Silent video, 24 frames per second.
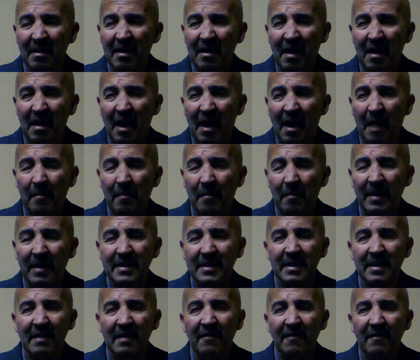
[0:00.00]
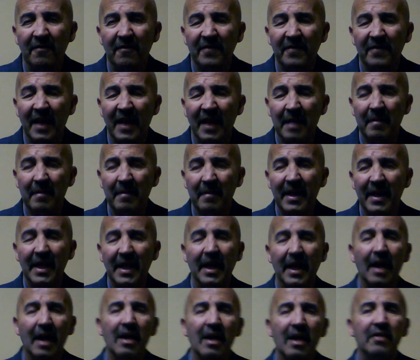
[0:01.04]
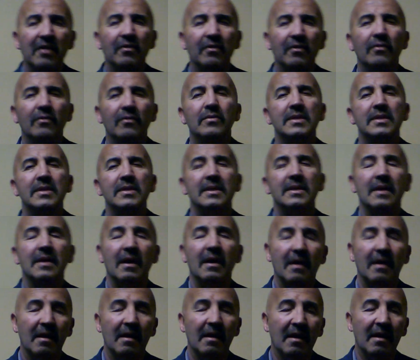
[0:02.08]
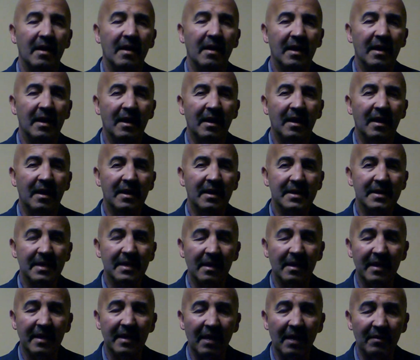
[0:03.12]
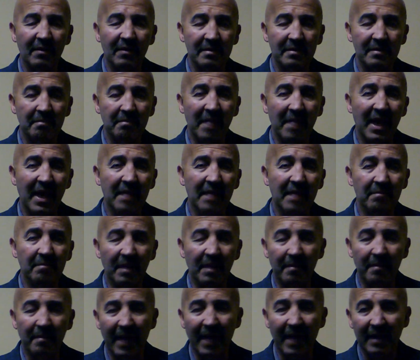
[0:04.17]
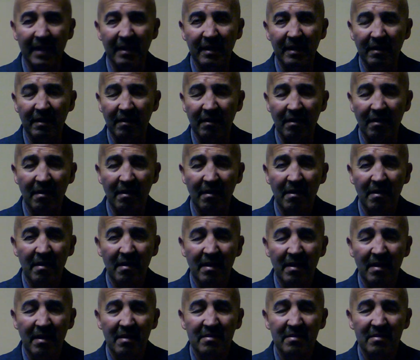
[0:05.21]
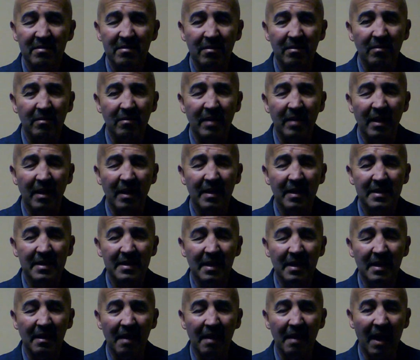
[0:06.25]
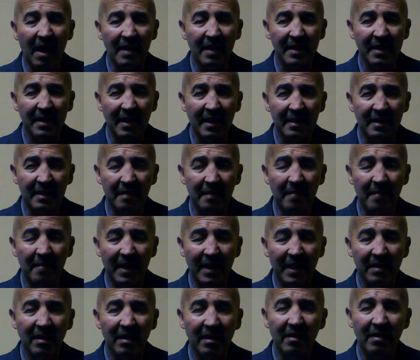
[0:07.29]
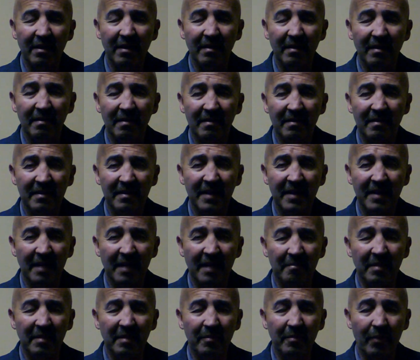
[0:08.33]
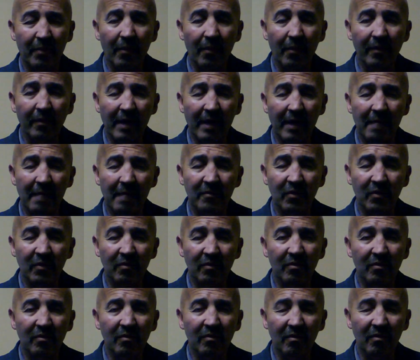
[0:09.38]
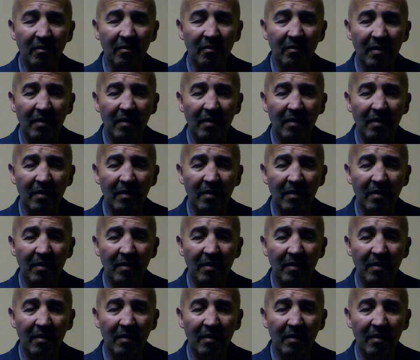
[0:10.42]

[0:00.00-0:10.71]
I'm myself diabetic. I use insulin that was made by bacteria. So there is a lot that the bacteria can be programmed to do.